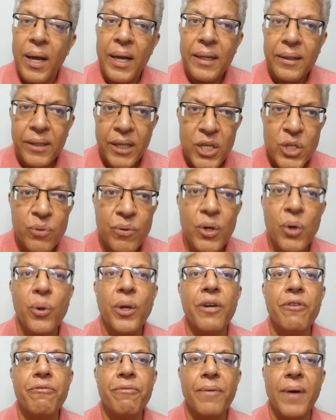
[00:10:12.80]
Things were
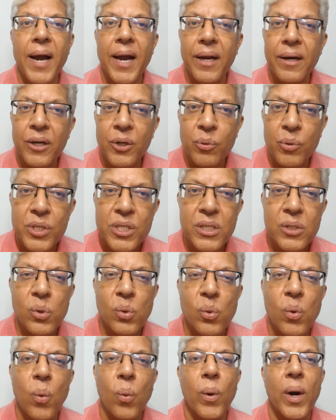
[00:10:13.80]
looking fine. It
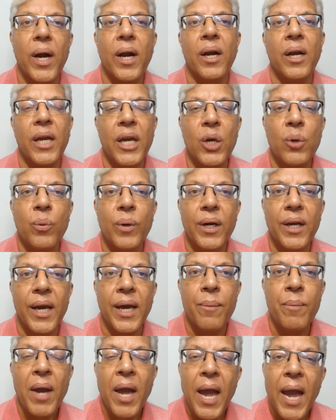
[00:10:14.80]
was quite an equal
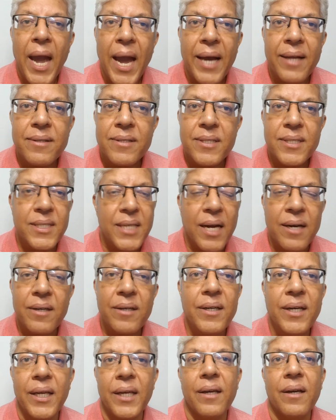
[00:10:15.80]
game. And
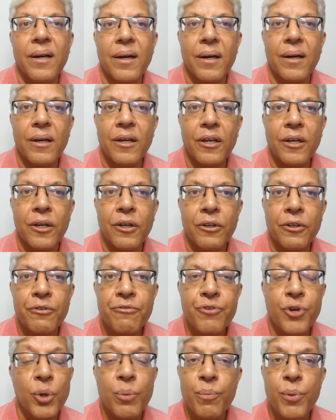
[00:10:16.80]
suddenly,
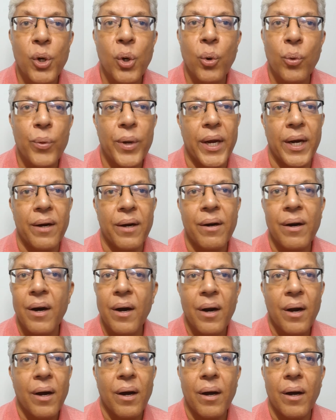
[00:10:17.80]
from nowhere,
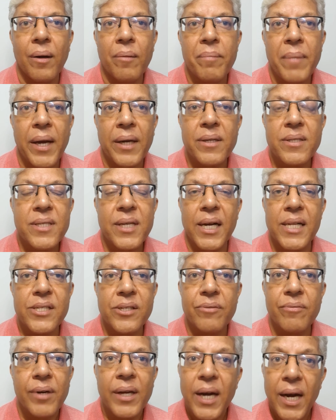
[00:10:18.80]
Magnus
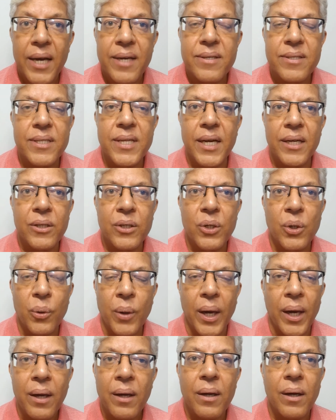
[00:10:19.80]
Carlsen realized that,
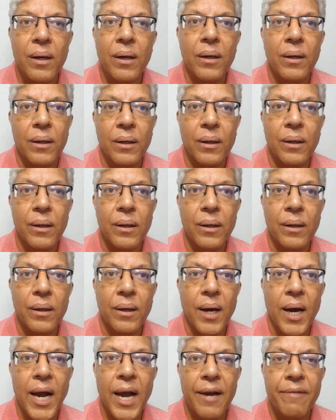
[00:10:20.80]
okay,
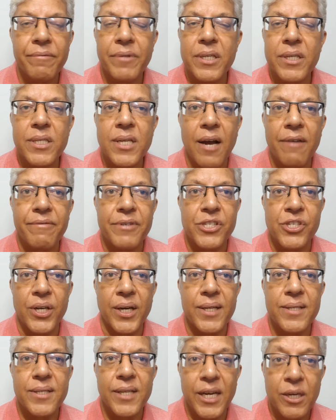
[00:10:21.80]
I have this half a
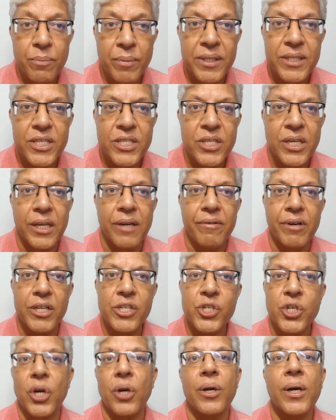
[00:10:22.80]
chance. Let me just give it a
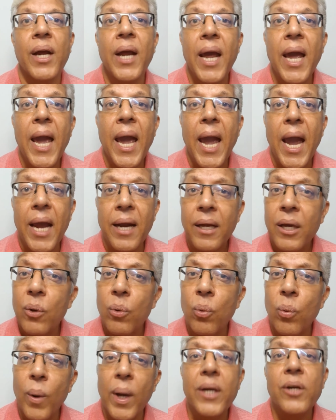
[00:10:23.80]
shot. And he
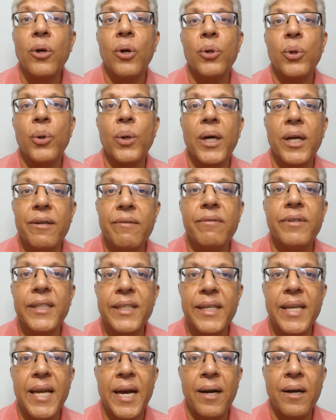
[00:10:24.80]
went on to
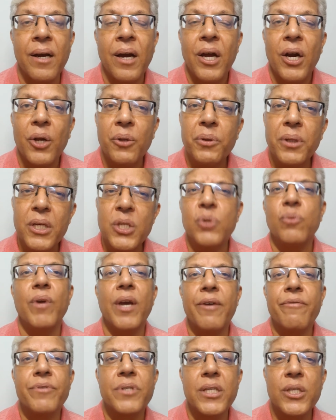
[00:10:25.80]
convert that. Now, this we
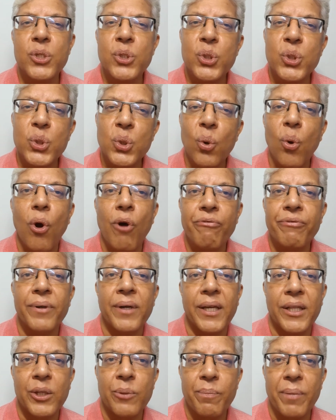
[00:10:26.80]
have seen so
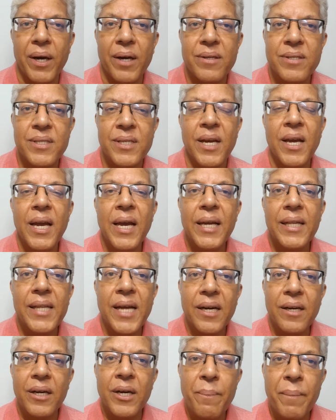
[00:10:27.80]
often in the past,
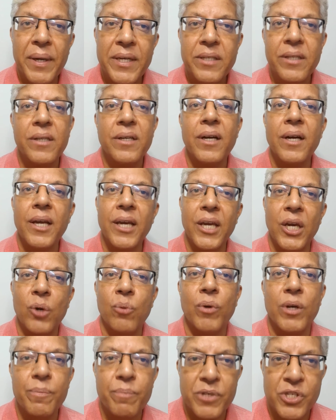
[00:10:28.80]
that in a materially
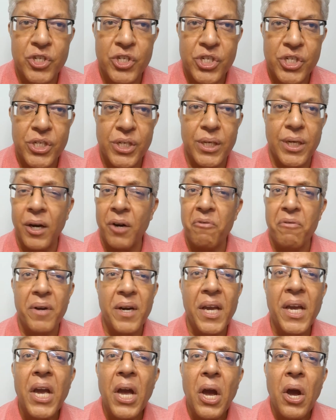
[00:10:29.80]
equal position, in a
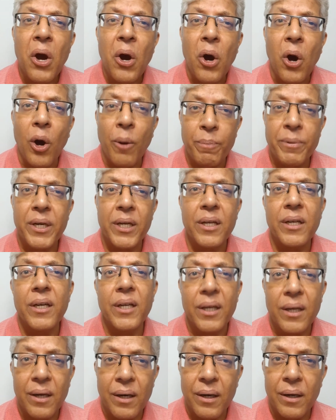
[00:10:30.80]
very
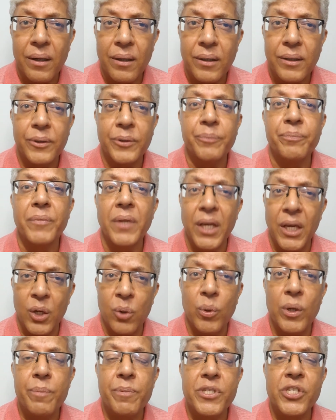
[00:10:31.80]
optically
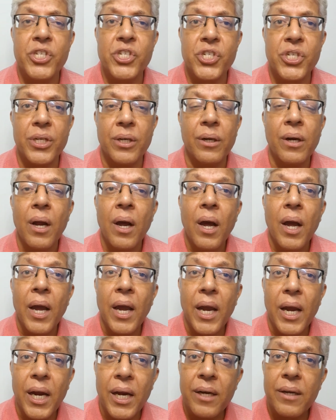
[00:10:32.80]
equal position,
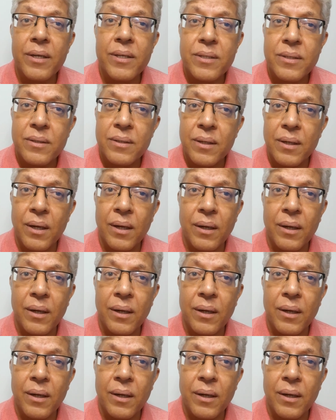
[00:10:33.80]
it is